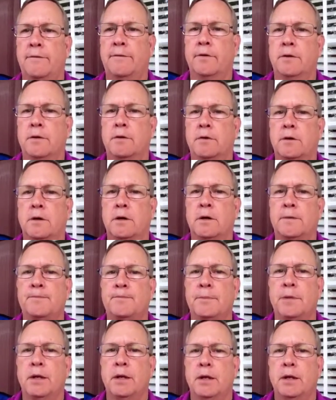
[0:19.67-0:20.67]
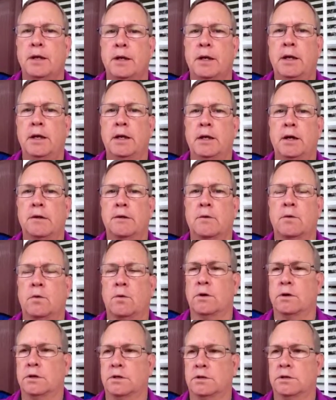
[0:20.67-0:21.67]
for any other
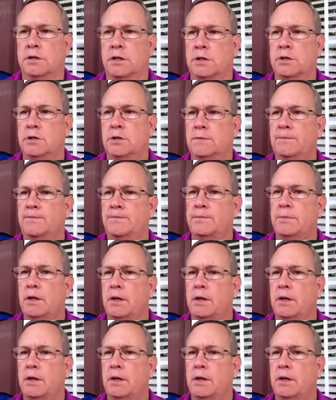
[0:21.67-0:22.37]
organization.